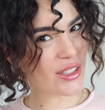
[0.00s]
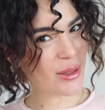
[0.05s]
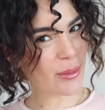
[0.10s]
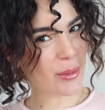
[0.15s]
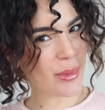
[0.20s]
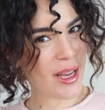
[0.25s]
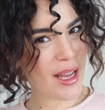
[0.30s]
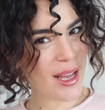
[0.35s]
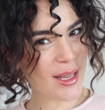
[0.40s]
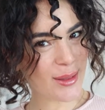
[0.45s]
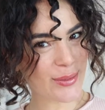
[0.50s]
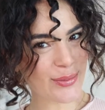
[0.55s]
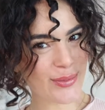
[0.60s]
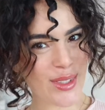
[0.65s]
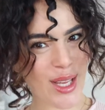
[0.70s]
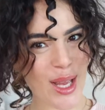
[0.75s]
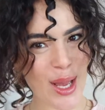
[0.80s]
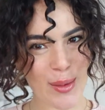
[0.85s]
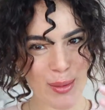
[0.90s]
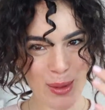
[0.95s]
the back,
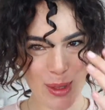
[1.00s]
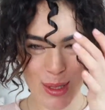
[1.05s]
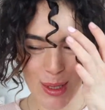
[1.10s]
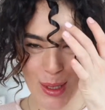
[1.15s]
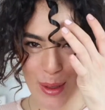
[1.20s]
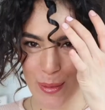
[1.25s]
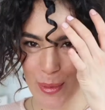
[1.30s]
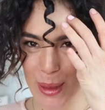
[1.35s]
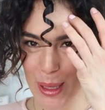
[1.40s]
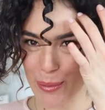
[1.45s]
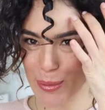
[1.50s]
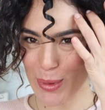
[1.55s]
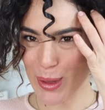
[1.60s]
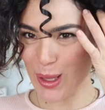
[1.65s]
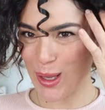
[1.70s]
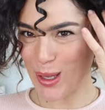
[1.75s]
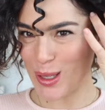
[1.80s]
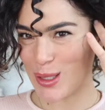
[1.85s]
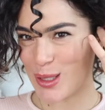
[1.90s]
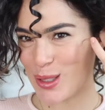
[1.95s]
I put some lip
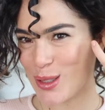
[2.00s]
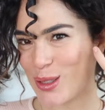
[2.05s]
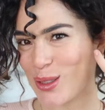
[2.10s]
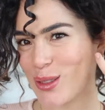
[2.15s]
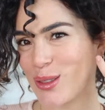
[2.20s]
gloss.